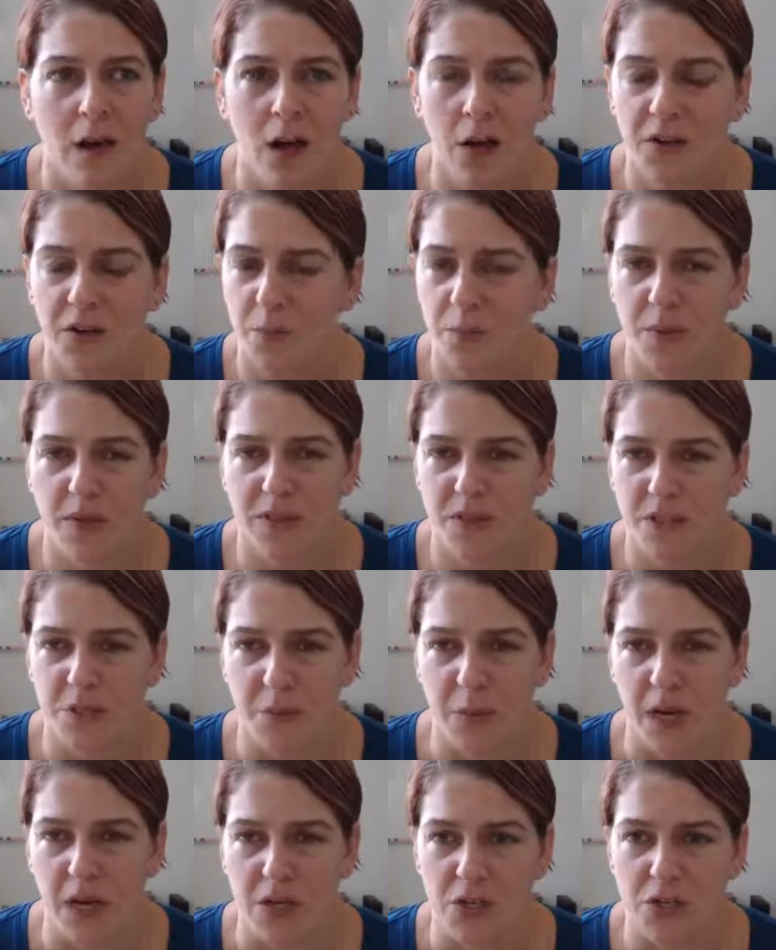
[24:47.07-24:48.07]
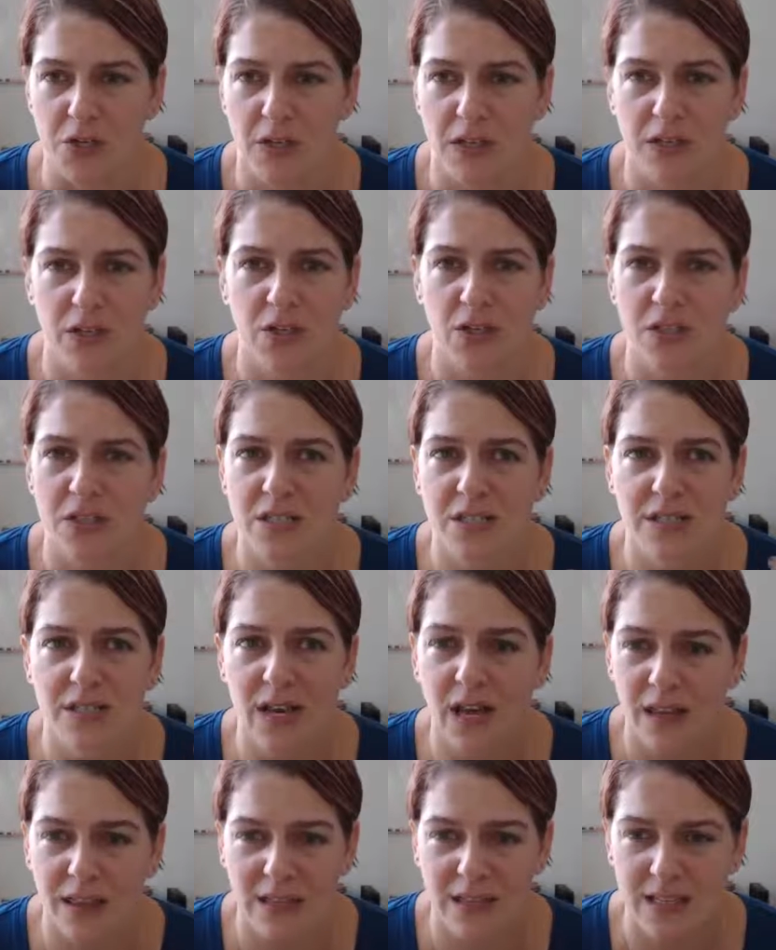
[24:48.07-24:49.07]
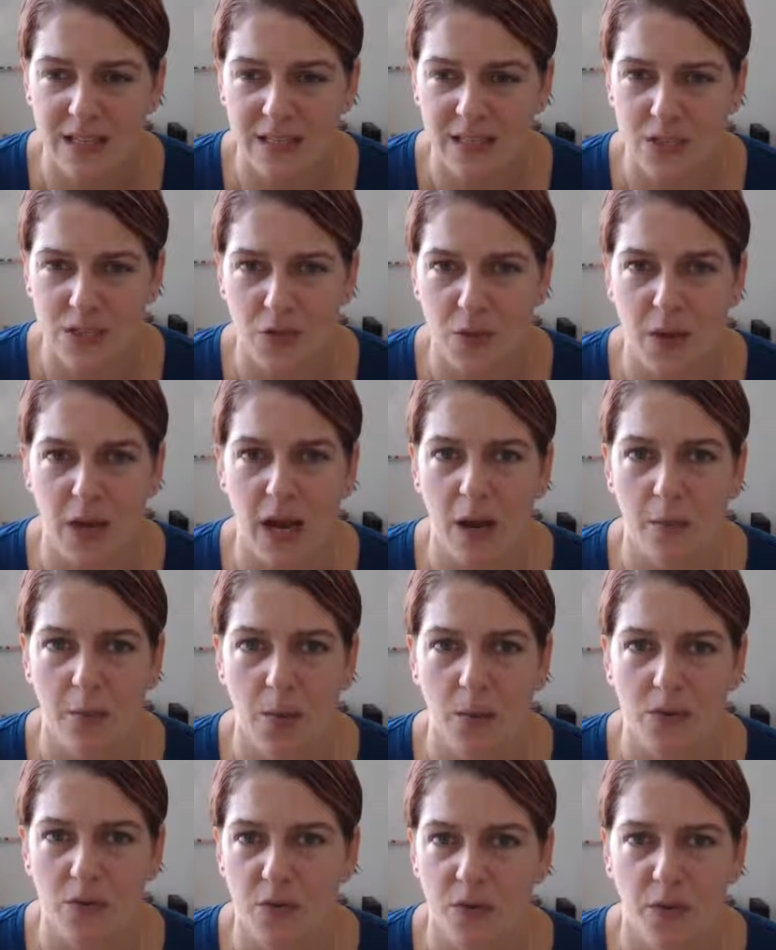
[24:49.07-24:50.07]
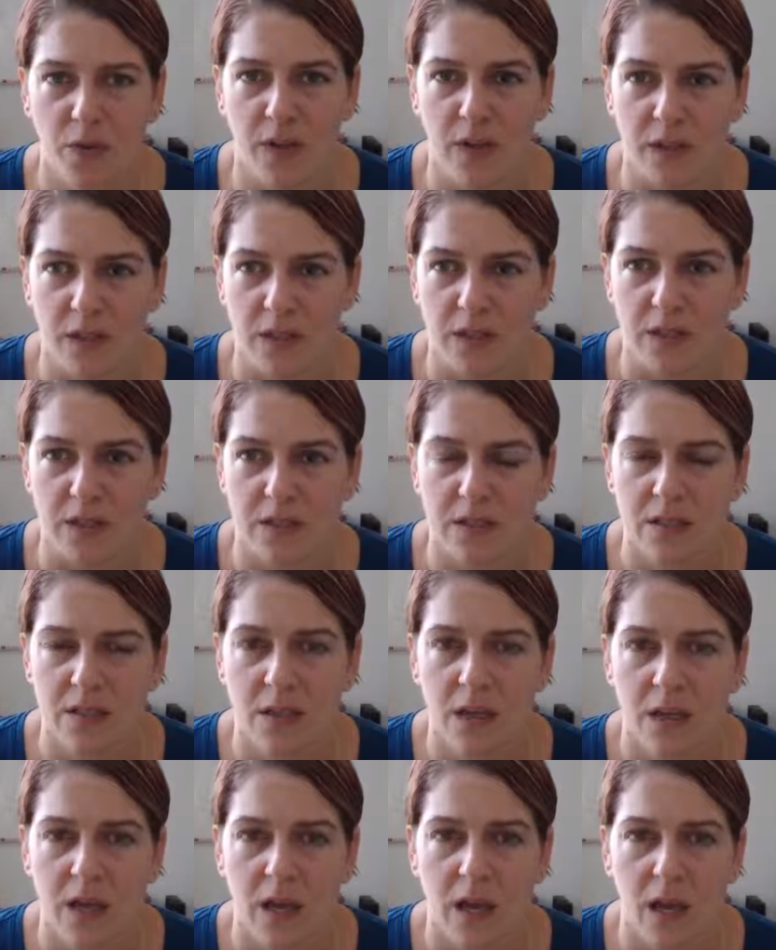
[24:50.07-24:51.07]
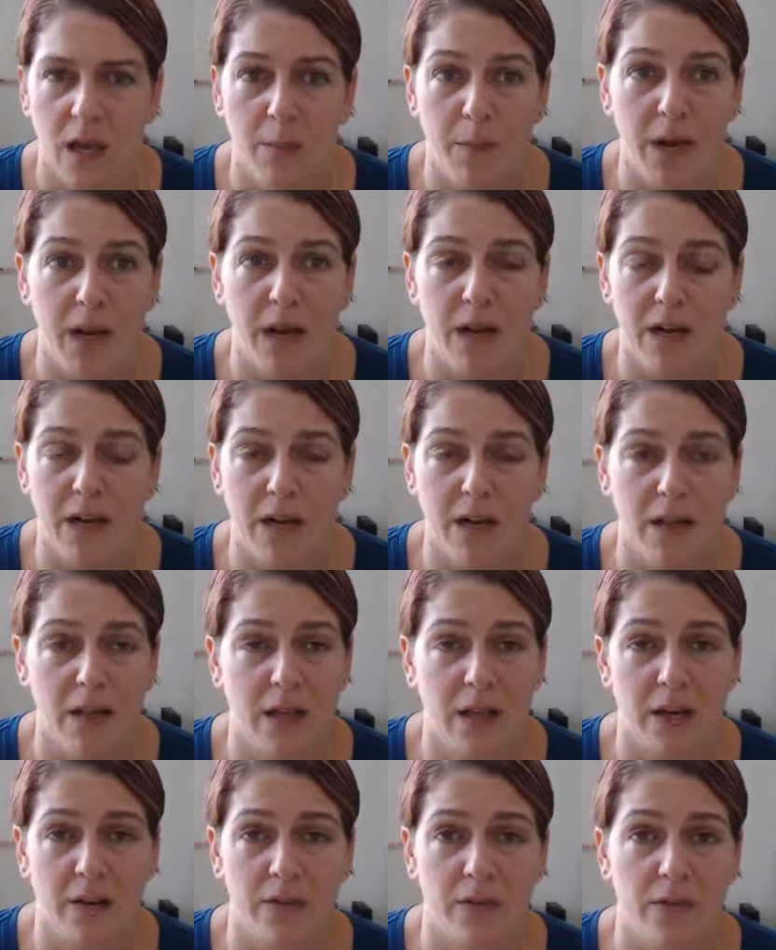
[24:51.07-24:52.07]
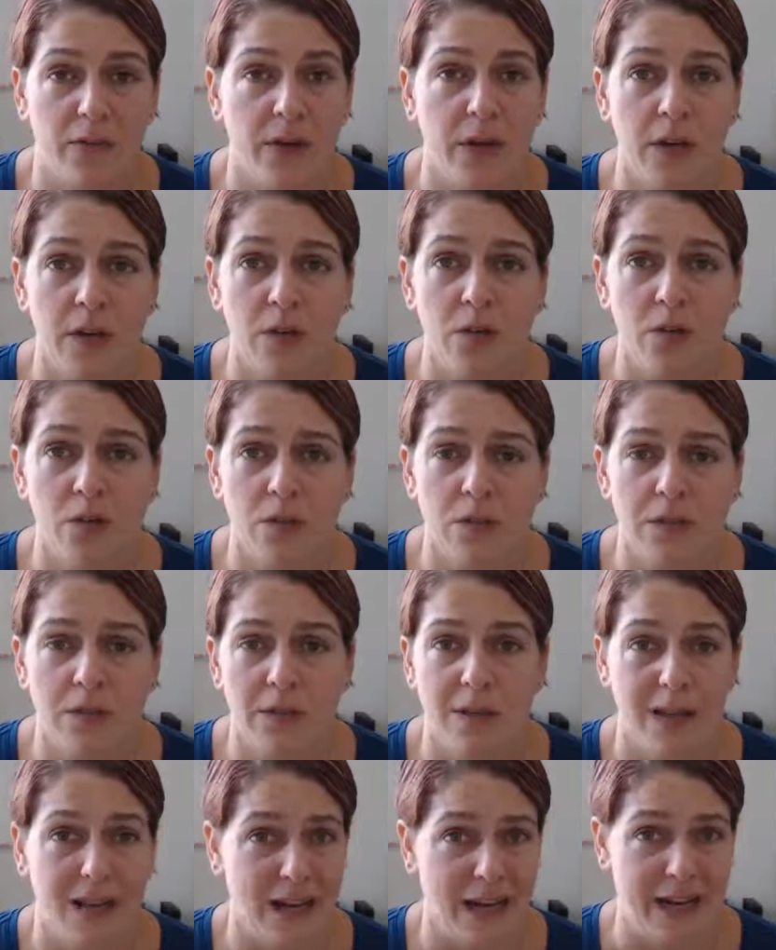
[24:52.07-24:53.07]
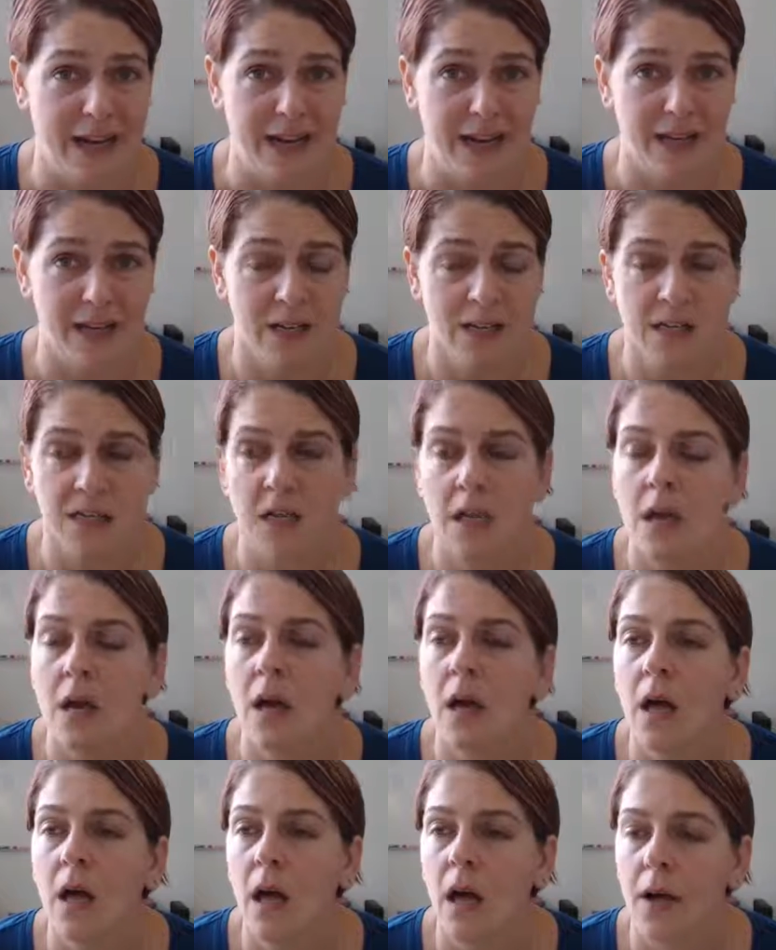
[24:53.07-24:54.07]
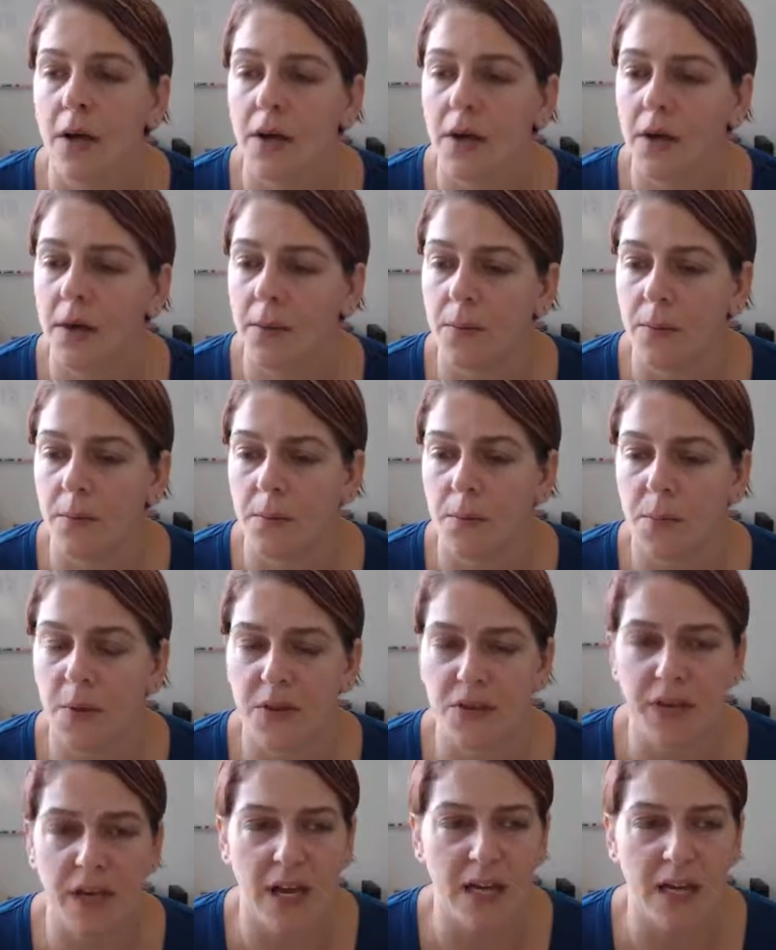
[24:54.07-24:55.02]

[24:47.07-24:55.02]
on your business page. Like, there's nothing that says you can't post affiliate links. It may not get a lot of views, but the